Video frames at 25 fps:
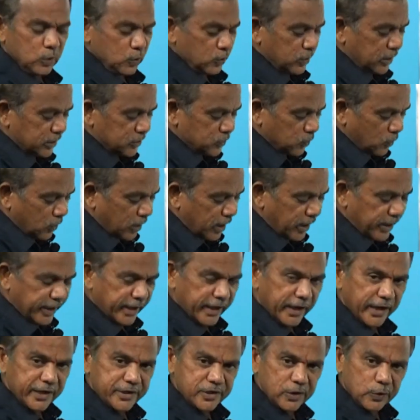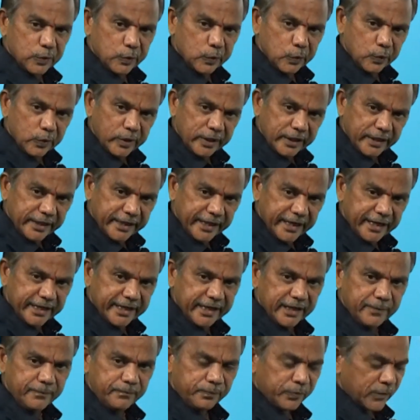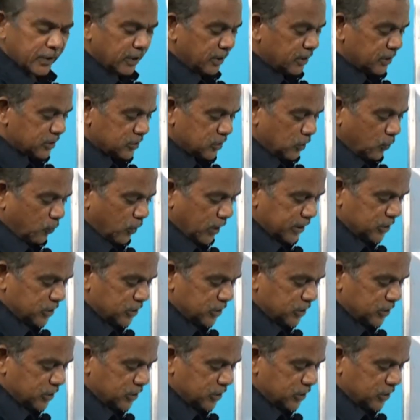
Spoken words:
to the solar radiation during daytime.